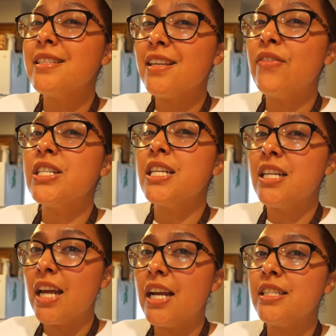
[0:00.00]

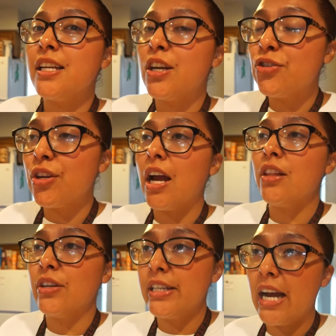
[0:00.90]
1800
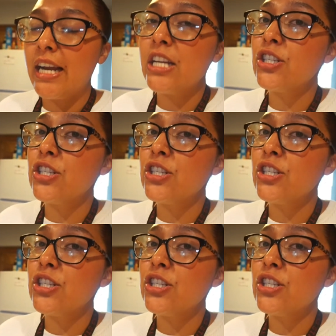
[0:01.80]
calorie diet.